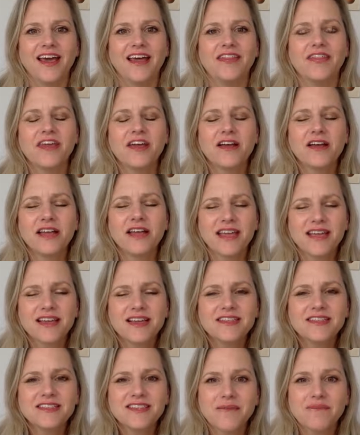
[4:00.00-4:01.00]
there
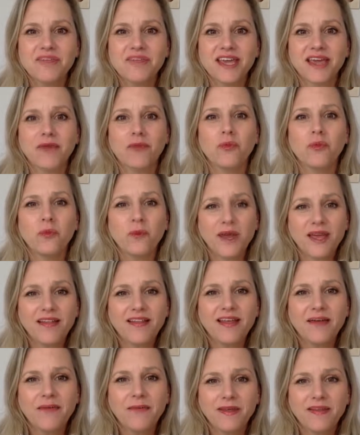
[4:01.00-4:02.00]
is something, it
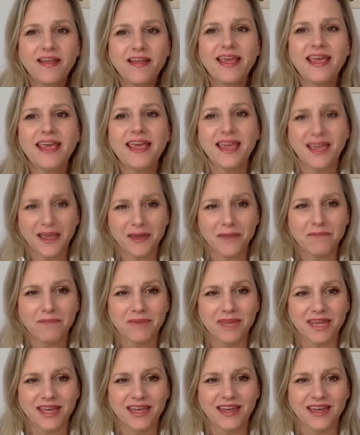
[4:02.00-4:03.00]
really hit
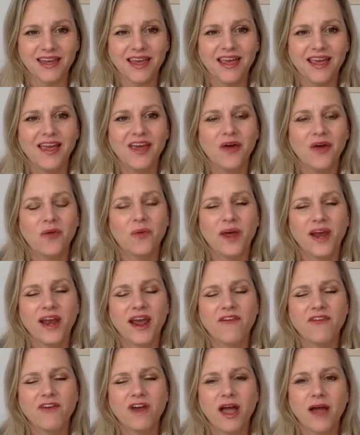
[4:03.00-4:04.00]
me
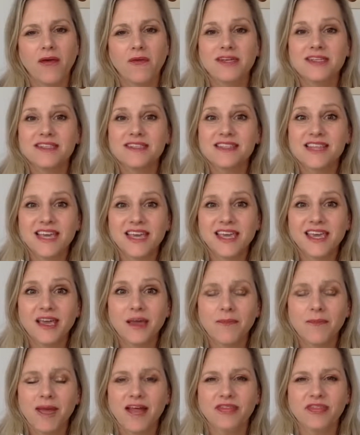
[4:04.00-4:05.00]
whenever I was
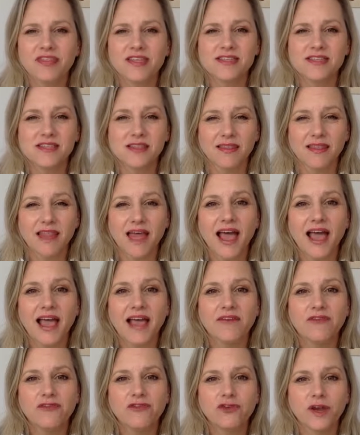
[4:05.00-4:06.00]
thinking about this
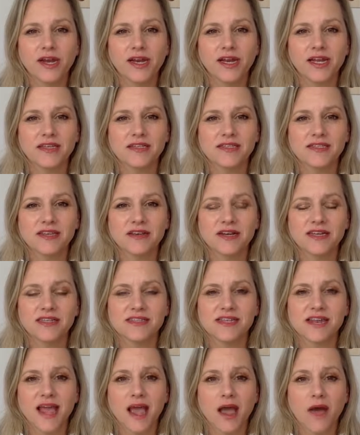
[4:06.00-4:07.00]
live training series
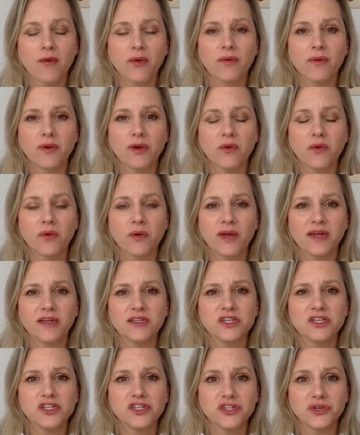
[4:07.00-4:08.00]
and how we were going
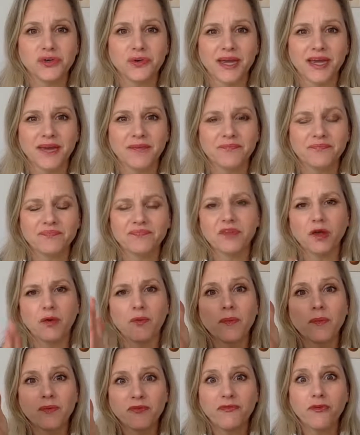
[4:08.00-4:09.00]
to do it.
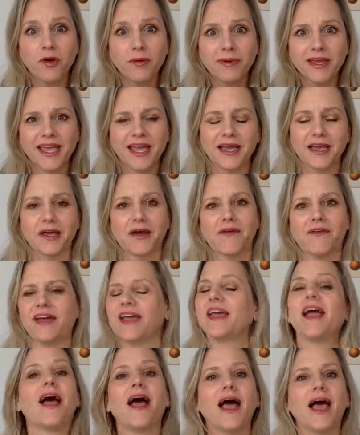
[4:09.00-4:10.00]
Well, before we get
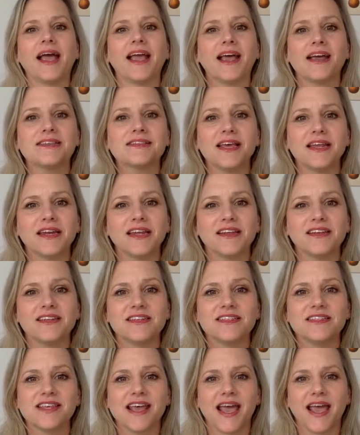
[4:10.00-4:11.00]
going, I guess I need
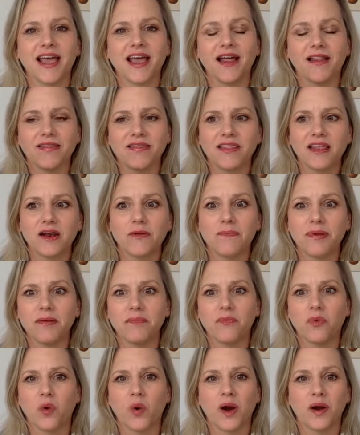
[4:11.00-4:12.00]
to say a little
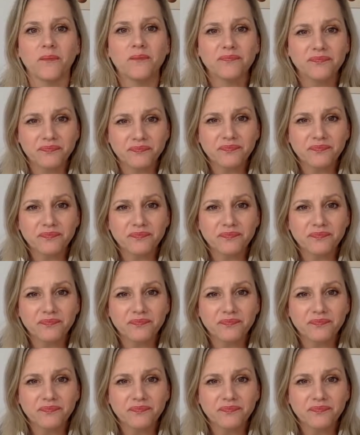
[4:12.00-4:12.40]
bit more